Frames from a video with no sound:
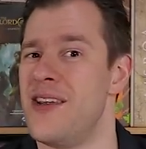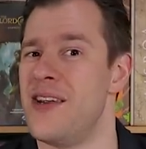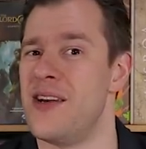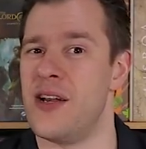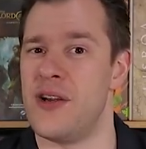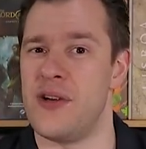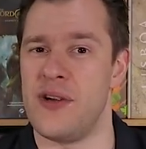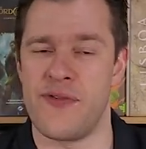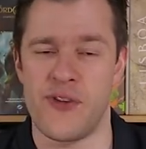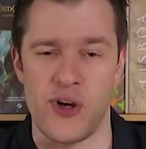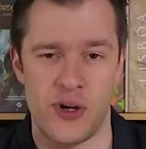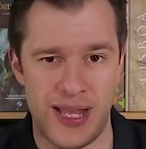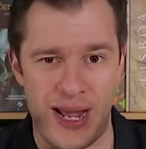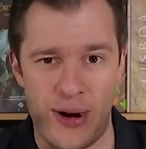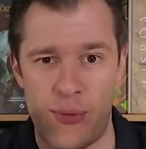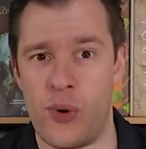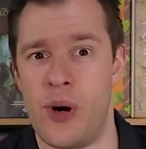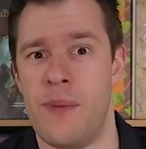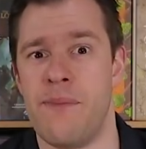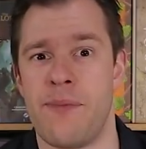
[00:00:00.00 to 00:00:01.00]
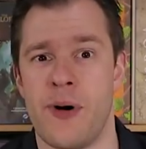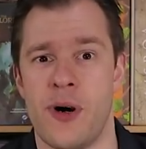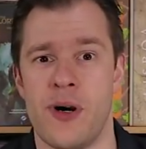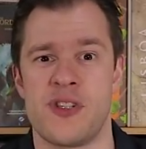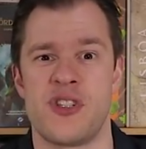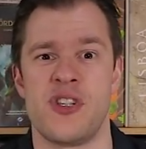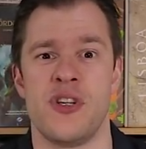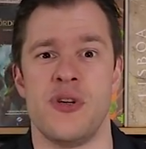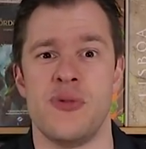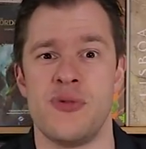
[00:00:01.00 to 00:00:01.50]
you know, you've got that one
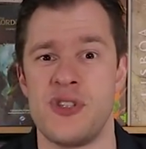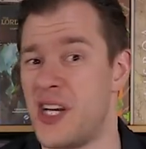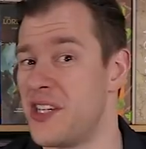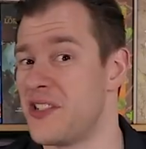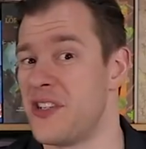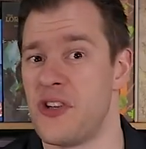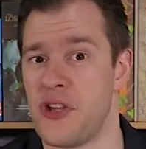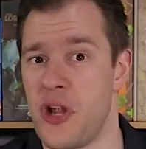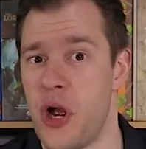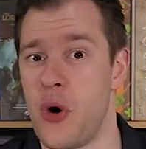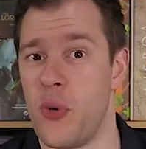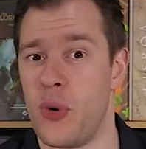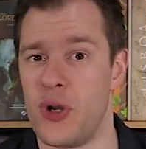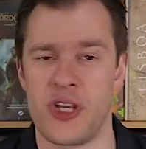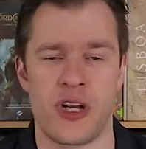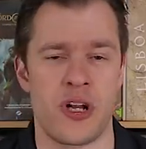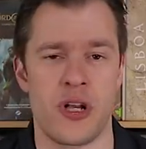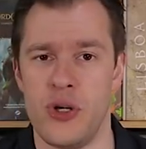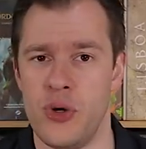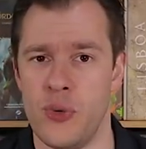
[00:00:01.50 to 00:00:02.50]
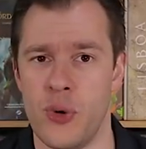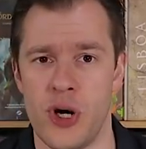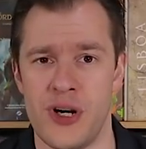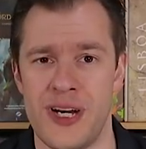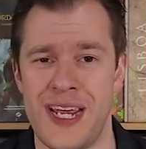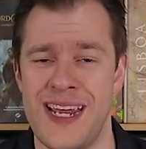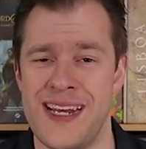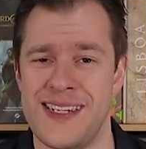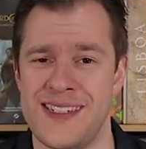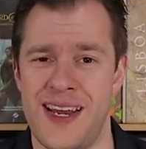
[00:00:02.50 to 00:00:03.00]
person who doesn't know what the clue
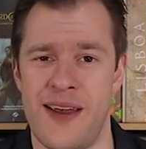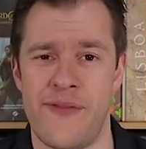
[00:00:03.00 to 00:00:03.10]
word is,